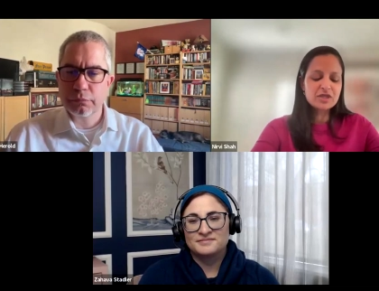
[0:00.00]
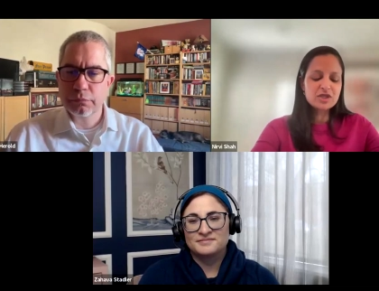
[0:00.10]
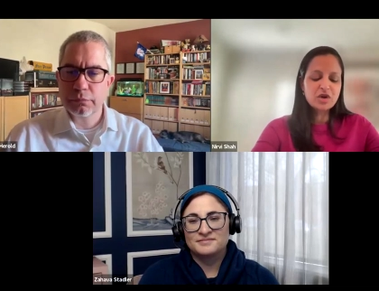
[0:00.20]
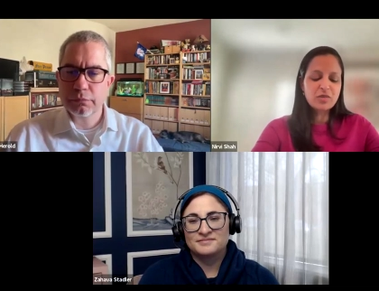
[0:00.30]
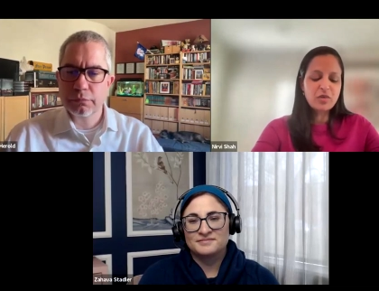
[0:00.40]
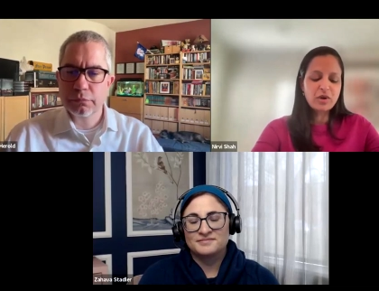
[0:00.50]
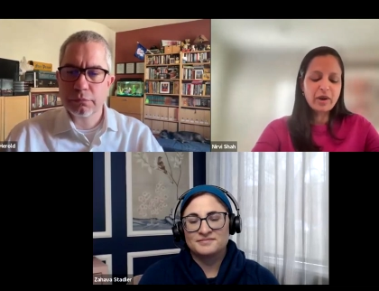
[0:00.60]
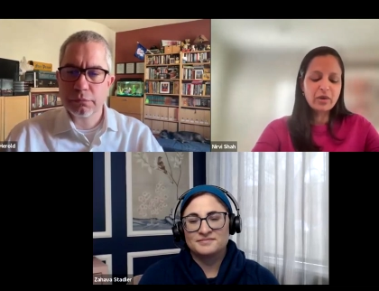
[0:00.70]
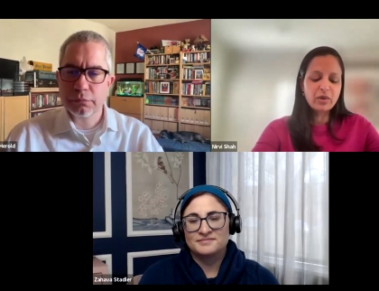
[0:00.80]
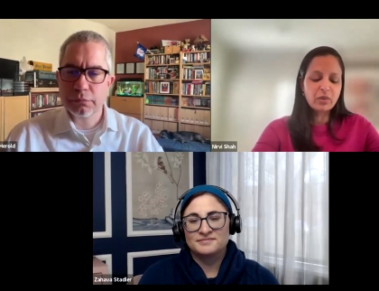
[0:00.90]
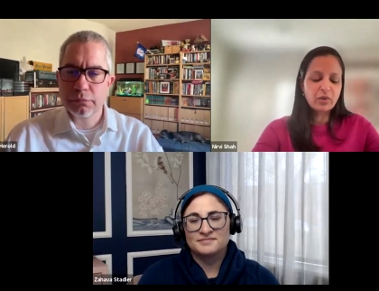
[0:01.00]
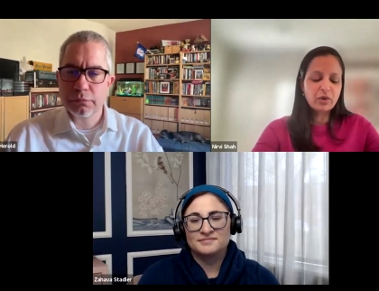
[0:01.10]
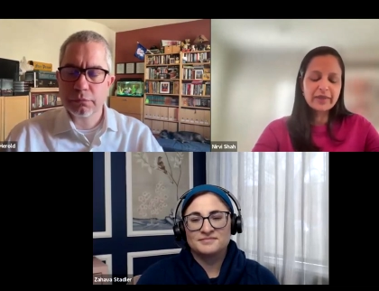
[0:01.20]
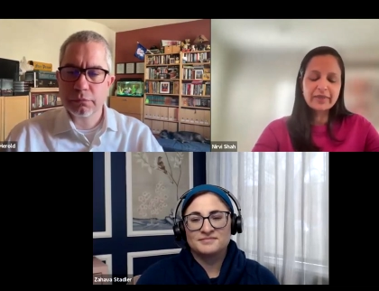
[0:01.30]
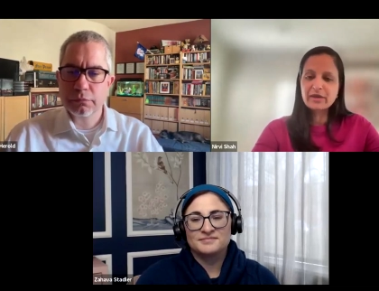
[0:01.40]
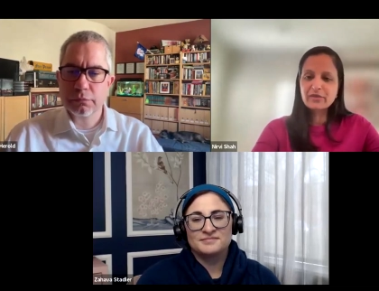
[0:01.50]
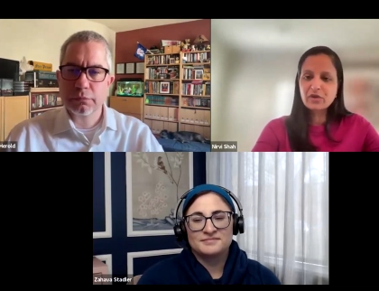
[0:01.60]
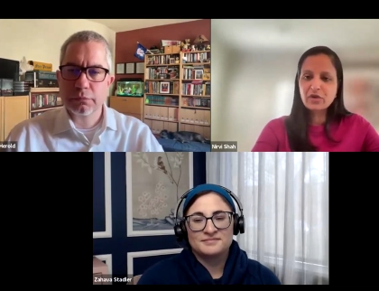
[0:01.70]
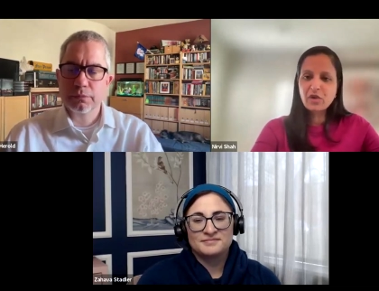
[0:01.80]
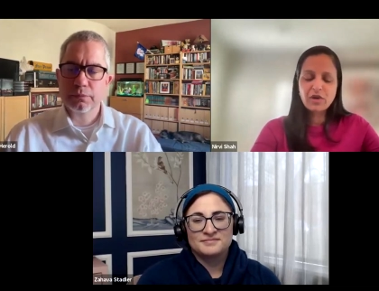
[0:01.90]
Speaker 1: to share more about her work and that of her
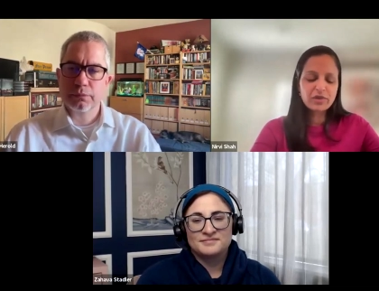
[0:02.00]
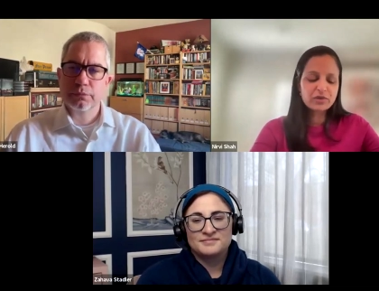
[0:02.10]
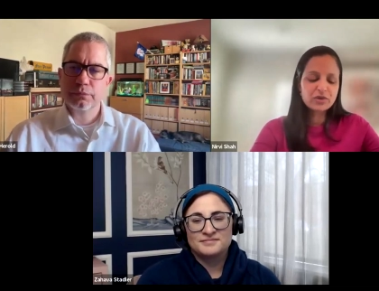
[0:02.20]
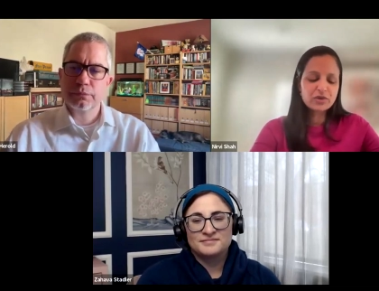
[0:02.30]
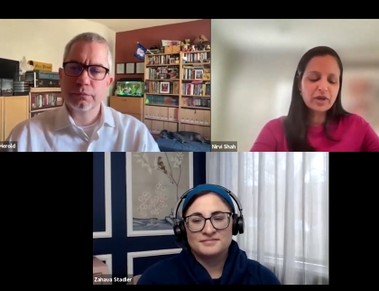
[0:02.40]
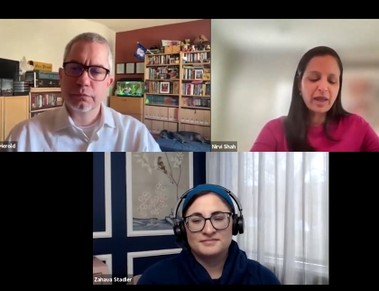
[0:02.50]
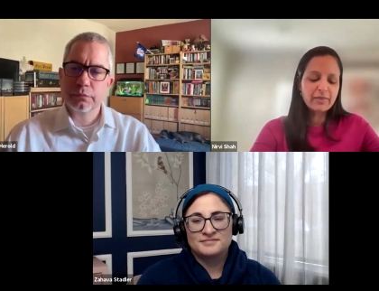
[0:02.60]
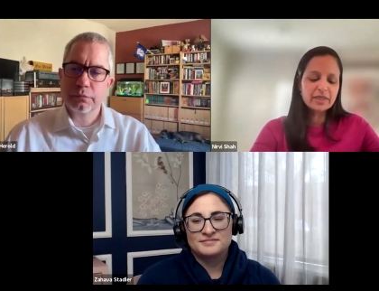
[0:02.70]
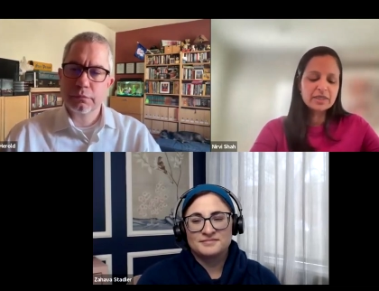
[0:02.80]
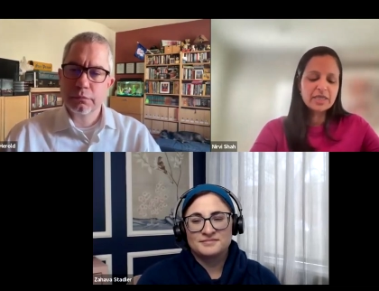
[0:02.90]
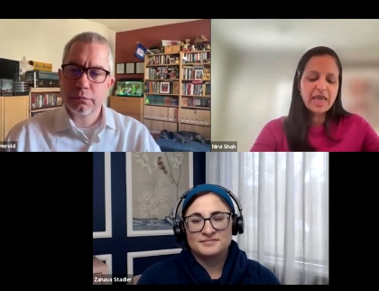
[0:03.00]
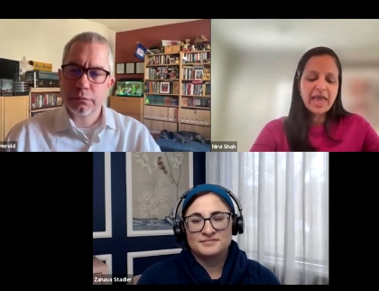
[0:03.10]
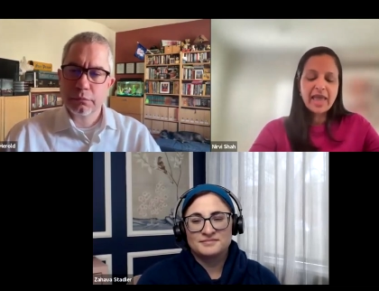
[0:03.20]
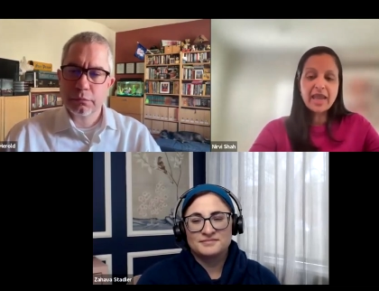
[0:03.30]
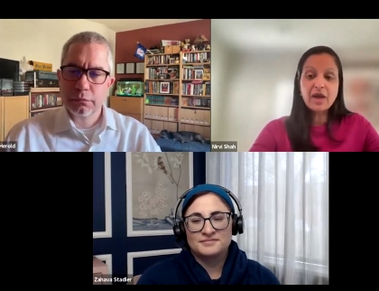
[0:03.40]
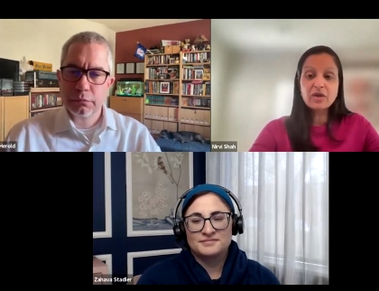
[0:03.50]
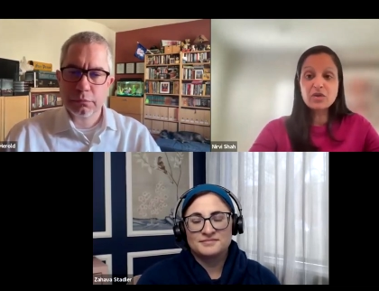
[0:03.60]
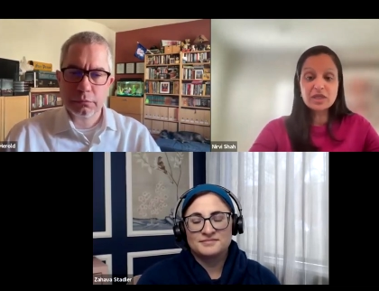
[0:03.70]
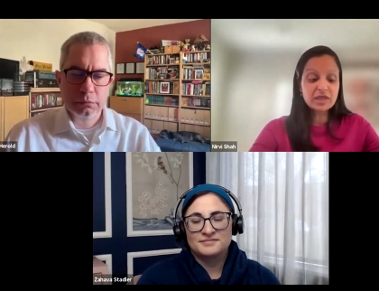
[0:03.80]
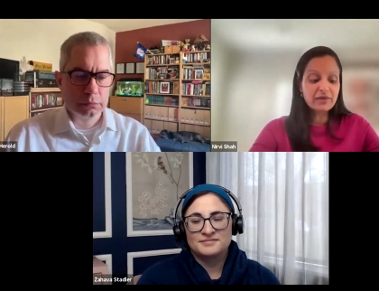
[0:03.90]
co-author Jordan Abbott and how you
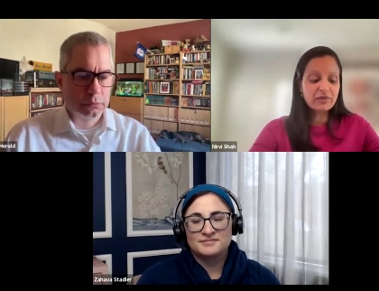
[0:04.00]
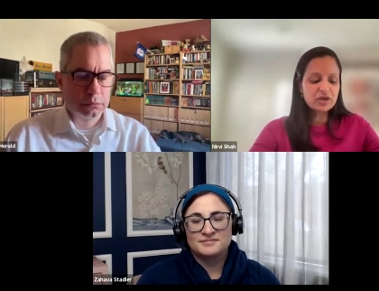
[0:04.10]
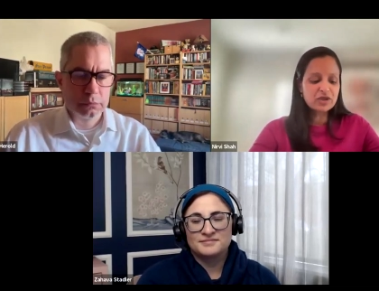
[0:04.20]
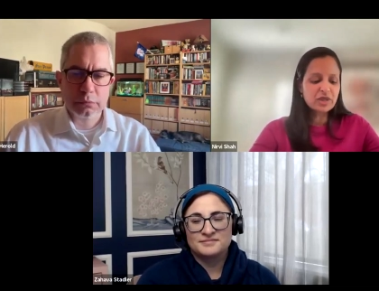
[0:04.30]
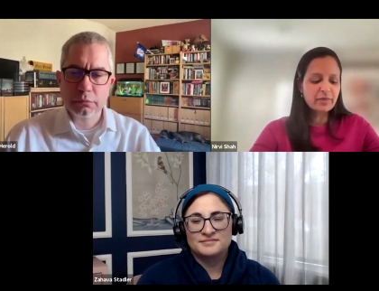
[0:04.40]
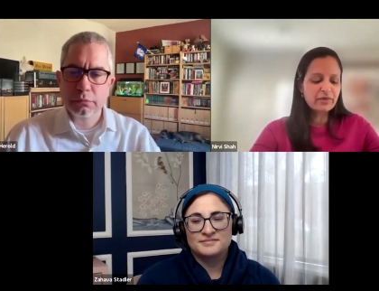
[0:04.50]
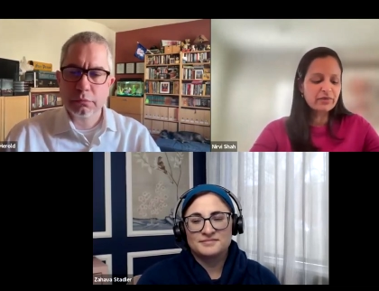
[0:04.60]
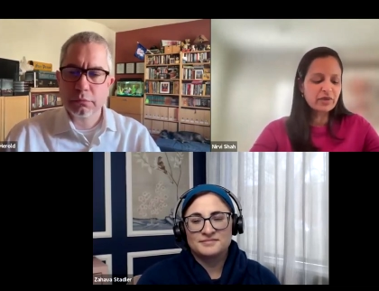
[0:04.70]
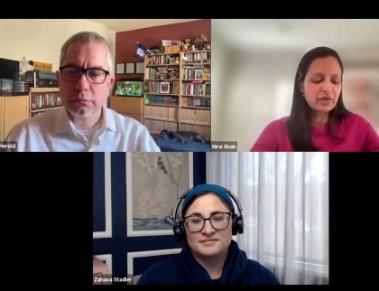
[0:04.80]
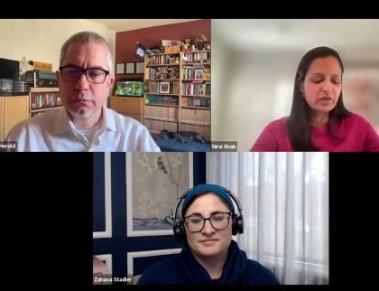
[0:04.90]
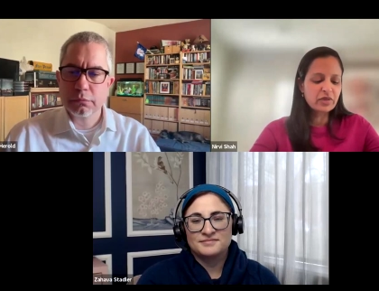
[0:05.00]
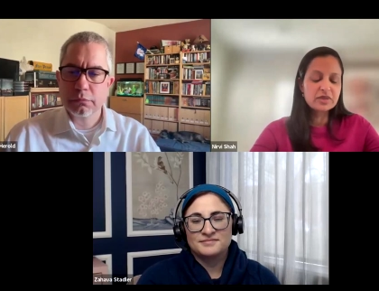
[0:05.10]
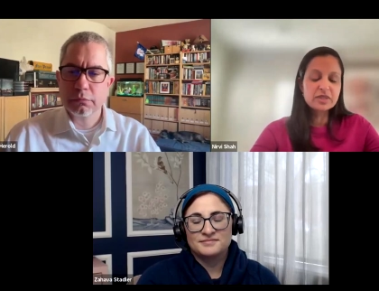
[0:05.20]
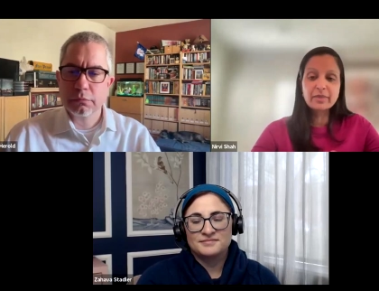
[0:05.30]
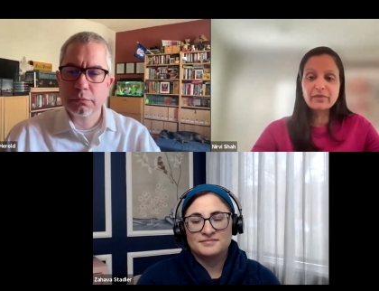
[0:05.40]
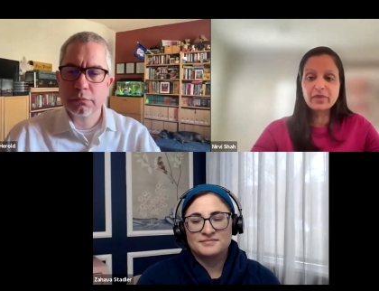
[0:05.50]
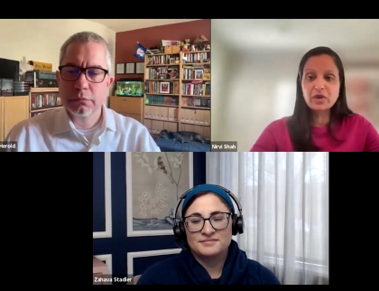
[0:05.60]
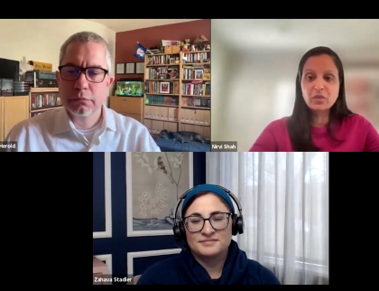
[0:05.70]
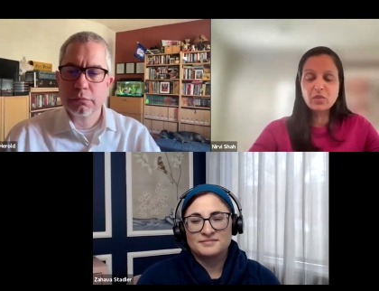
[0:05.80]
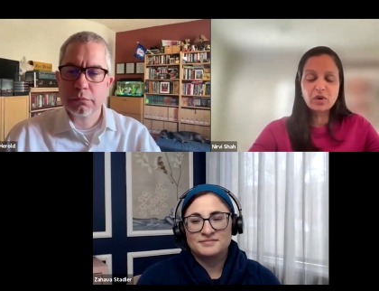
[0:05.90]
can leverage some of some of
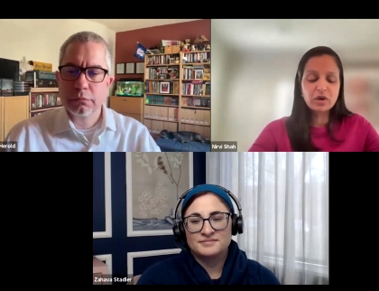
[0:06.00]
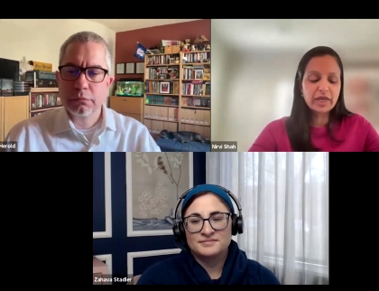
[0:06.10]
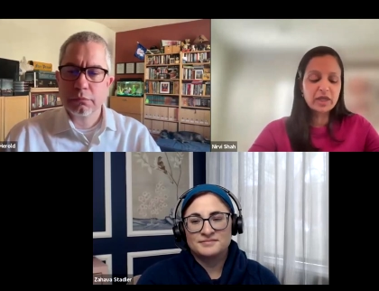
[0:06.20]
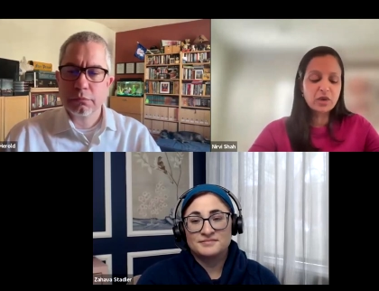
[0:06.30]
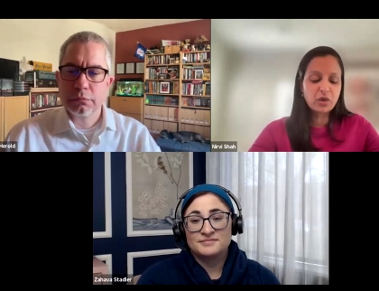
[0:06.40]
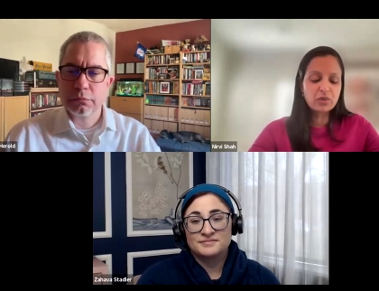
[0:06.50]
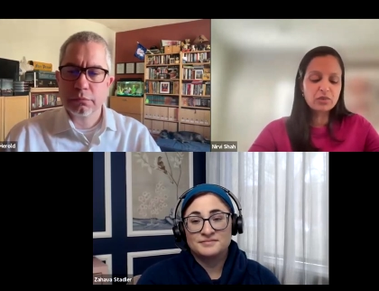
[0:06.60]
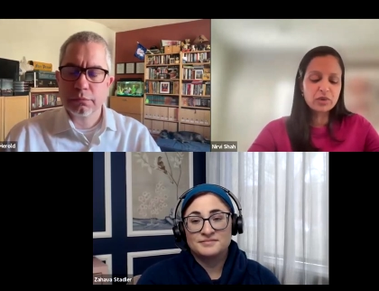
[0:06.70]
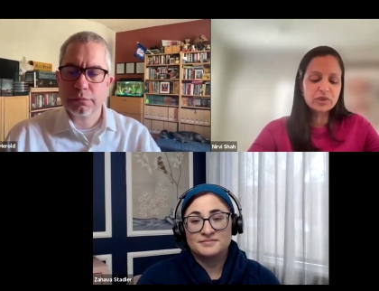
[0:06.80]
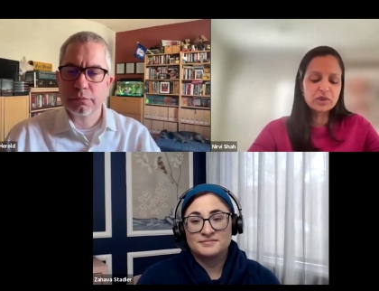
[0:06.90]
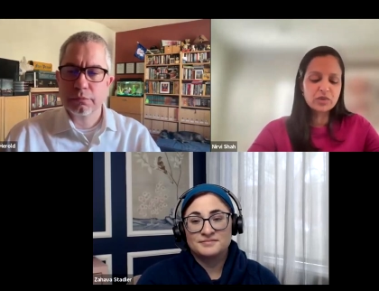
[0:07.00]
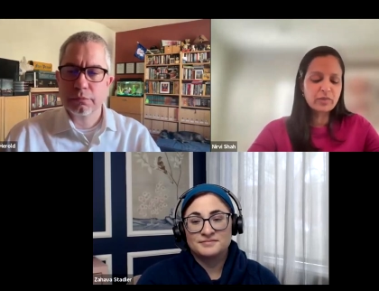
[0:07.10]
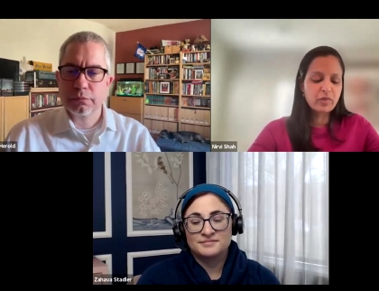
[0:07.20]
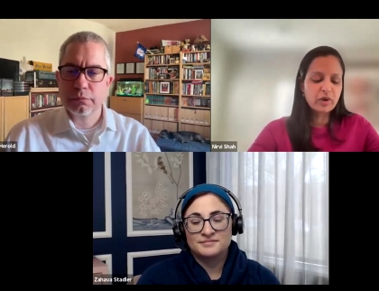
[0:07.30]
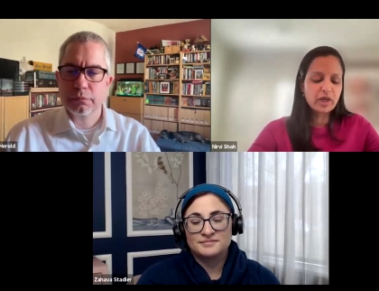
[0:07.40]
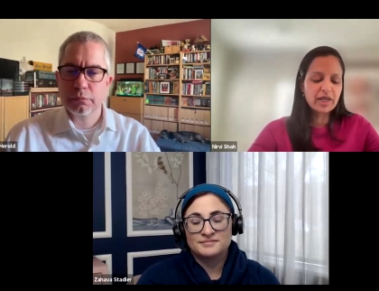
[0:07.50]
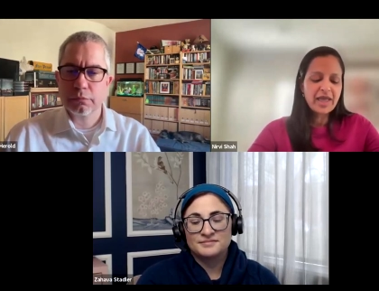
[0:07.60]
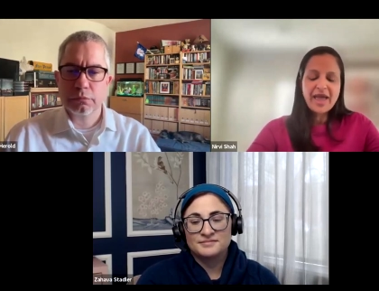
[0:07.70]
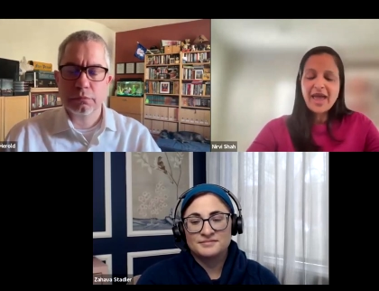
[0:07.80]
their work in your own research or reporting.